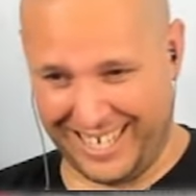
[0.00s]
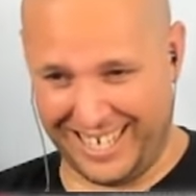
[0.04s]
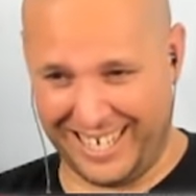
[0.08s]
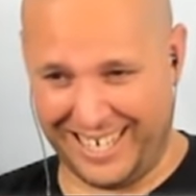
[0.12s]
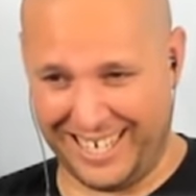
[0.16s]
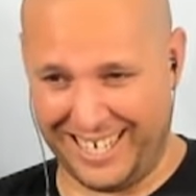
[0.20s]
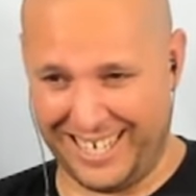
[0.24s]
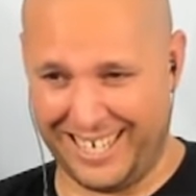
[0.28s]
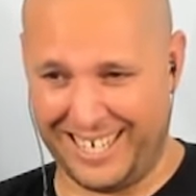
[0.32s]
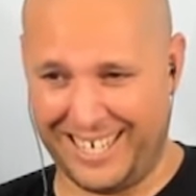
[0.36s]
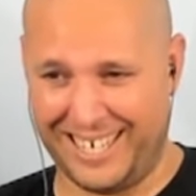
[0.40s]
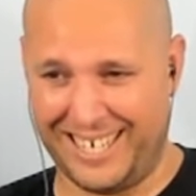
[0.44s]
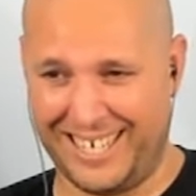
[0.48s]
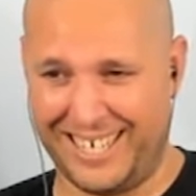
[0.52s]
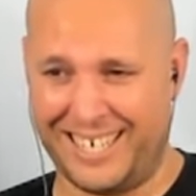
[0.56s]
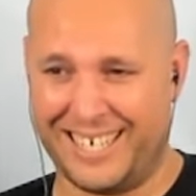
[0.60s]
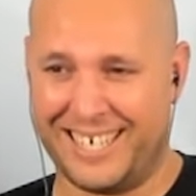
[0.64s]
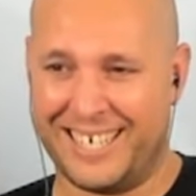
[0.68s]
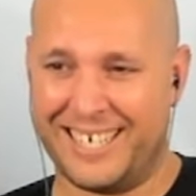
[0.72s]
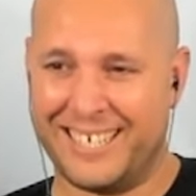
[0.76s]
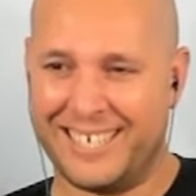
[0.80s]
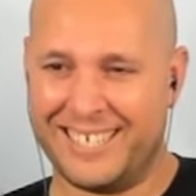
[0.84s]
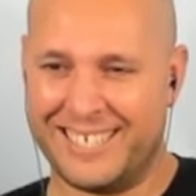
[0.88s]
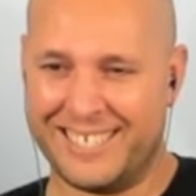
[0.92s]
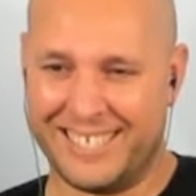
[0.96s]

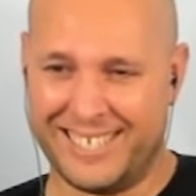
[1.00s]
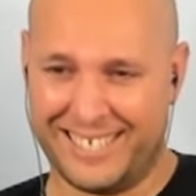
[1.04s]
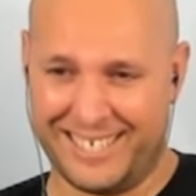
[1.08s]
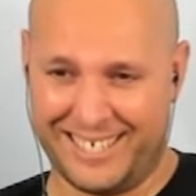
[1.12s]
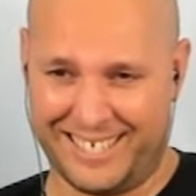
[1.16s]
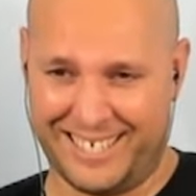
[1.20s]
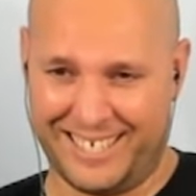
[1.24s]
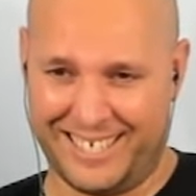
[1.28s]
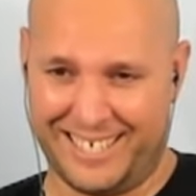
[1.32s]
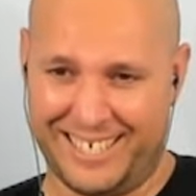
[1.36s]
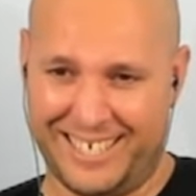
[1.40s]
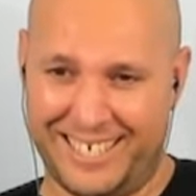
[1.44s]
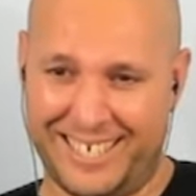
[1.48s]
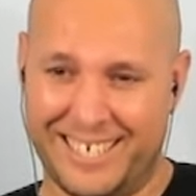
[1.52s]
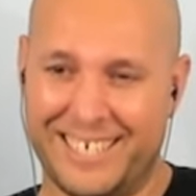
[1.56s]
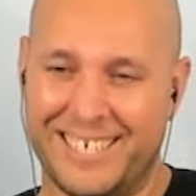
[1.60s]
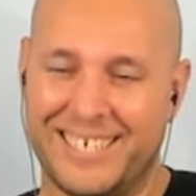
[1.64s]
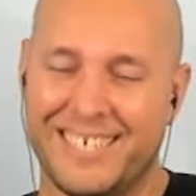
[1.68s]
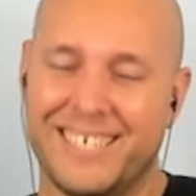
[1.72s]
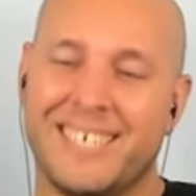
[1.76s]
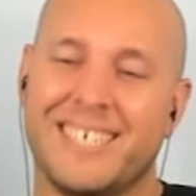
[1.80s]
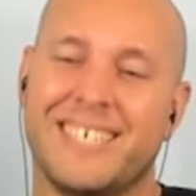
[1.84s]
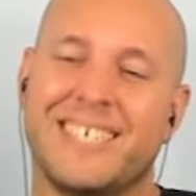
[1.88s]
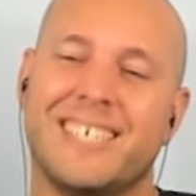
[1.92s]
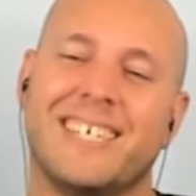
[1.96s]

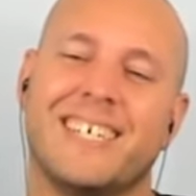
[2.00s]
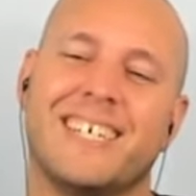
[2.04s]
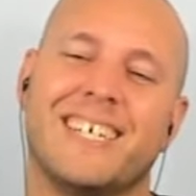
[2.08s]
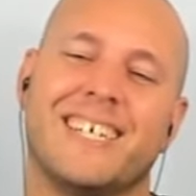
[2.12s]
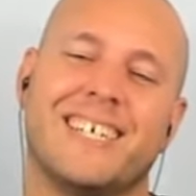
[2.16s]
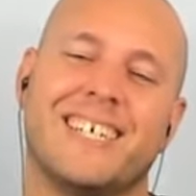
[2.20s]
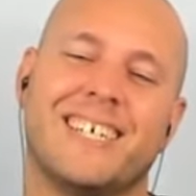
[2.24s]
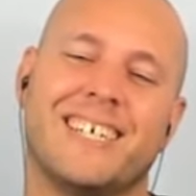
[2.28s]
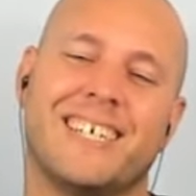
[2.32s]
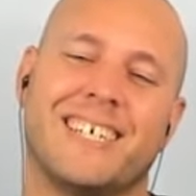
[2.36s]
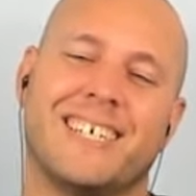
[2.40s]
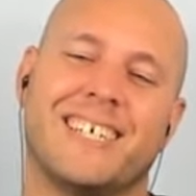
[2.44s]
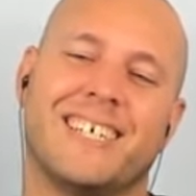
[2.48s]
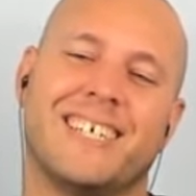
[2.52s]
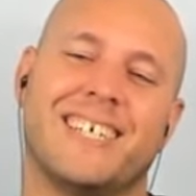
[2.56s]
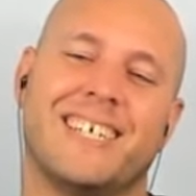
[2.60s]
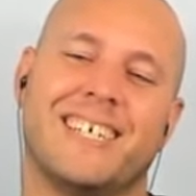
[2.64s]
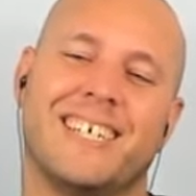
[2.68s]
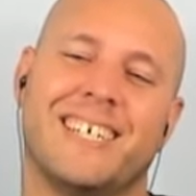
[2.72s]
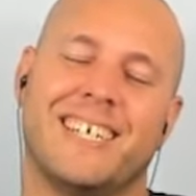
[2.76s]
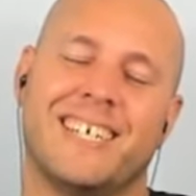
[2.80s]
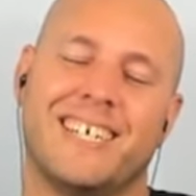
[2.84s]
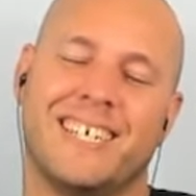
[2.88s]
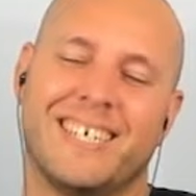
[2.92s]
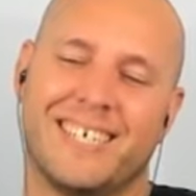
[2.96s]

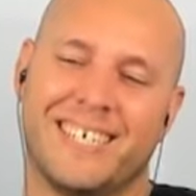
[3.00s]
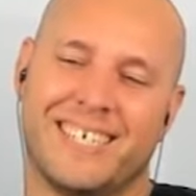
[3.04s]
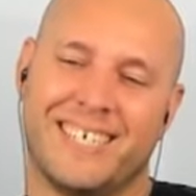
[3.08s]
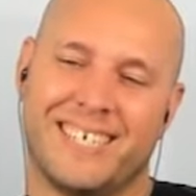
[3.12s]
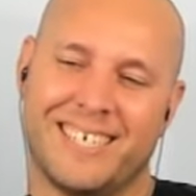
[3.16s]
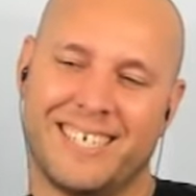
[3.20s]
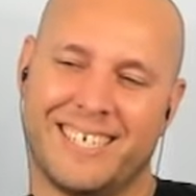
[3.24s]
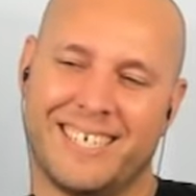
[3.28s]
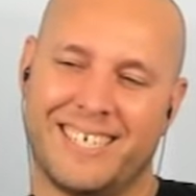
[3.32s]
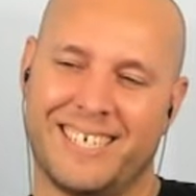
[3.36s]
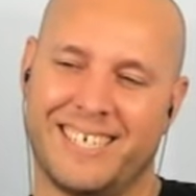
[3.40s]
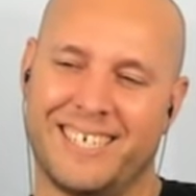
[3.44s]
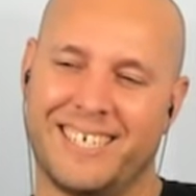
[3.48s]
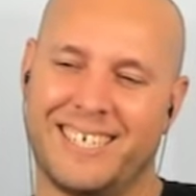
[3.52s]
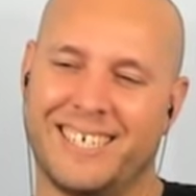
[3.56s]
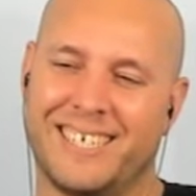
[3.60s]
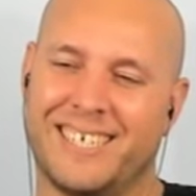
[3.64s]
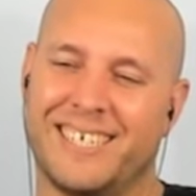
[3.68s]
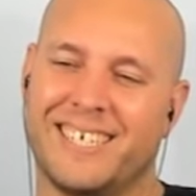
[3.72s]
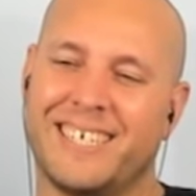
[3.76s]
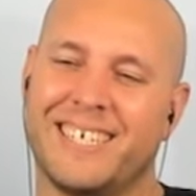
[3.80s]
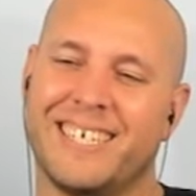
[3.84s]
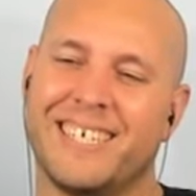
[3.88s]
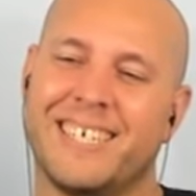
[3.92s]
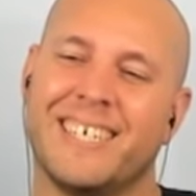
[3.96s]

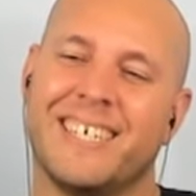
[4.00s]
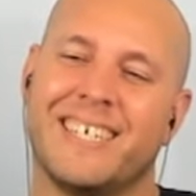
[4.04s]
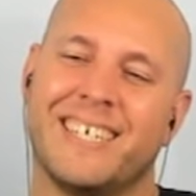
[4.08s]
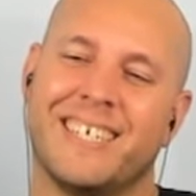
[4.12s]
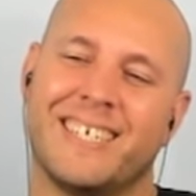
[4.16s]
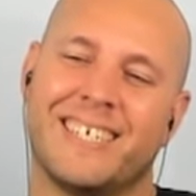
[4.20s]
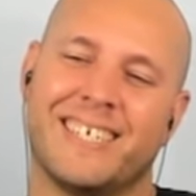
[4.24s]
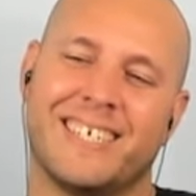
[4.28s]
(not speaking)